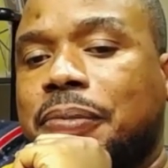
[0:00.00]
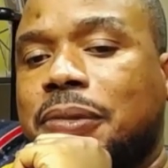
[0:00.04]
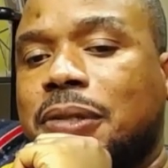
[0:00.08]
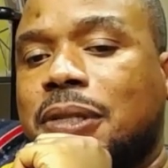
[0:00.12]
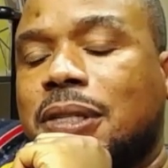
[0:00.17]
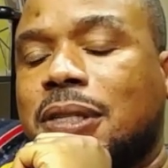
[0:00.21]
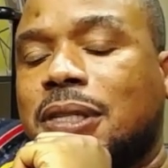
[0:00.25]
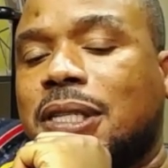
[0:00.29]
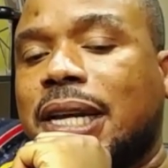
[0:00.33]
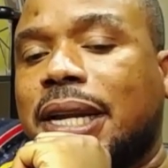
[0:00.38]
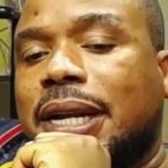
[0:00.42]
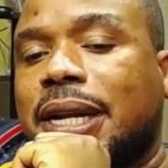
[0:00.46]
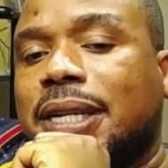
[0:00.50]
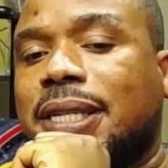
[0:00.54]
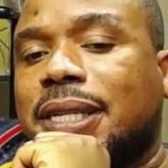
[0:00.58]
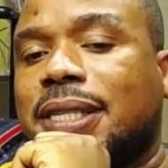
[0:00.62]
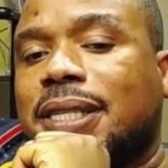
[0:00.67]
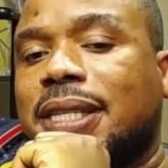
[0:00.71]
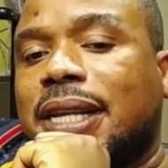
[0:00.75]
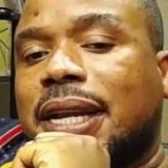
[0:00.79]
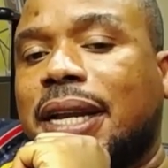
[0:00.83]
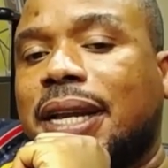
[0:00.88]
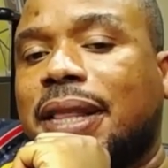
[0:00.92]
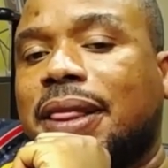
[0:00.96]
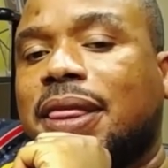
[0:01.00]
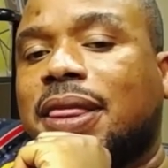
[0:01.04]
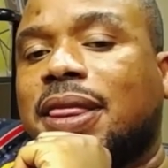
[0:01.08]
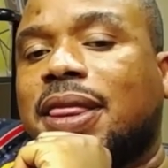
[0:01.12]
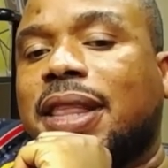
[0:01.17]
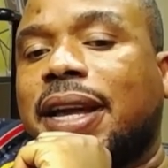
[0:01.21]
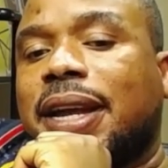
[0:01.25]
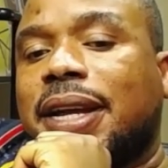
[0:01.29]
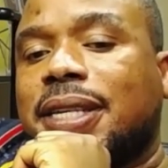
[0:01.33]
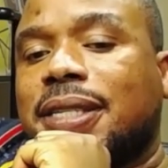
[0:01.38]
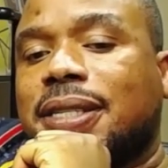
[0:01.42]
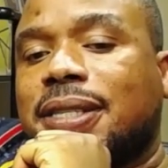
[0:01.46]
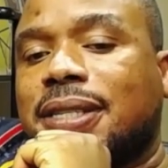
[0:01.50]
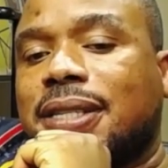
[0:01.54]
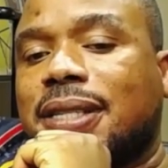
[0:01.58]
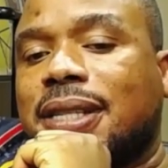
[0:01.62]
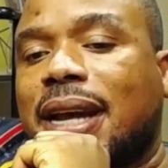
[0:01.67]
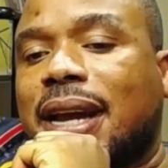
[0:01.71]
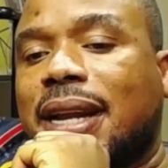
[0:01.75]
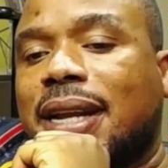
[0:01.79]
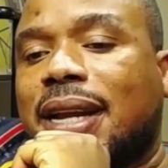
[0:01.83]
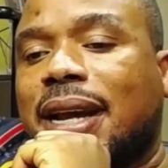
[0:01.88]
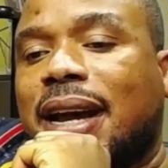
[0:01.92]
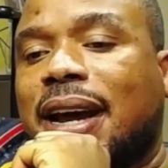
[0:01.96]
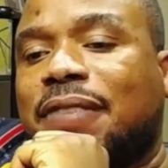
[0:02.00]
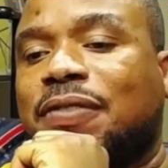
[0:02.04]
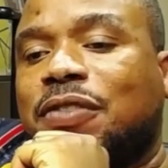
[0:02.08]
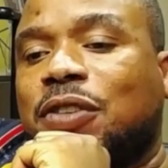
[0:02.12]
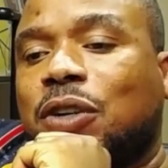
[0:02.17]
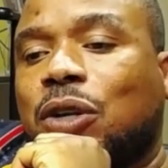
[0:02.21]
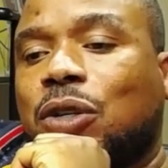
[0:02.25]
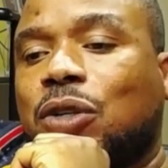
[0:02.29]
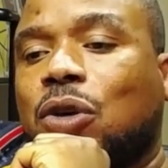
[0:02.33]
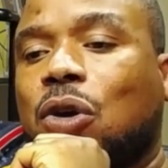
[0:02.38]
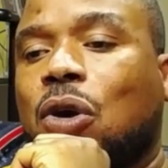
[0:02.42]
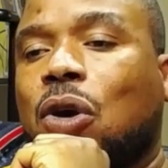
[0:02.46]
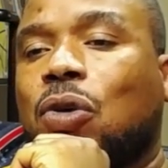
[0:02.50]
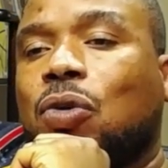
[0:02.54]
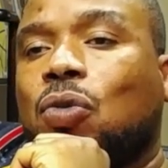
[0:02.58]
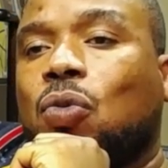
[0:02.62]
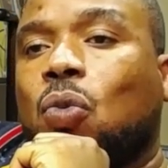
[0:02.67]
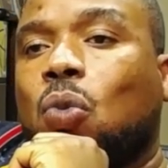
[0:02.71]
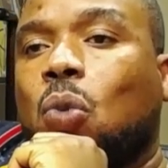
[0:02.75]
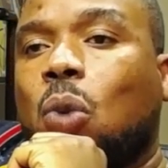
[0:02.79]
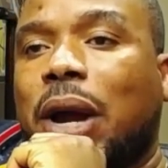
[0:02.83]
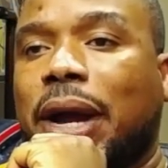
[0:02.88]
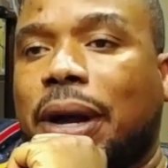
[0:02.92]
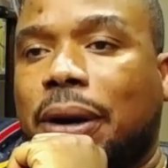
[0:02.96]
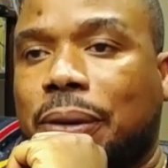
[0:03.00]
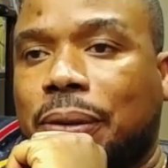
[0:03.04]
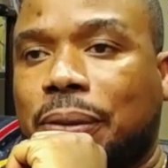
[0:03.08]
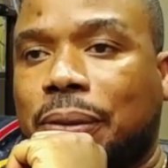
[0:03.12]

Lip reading: certain things that have not gone well.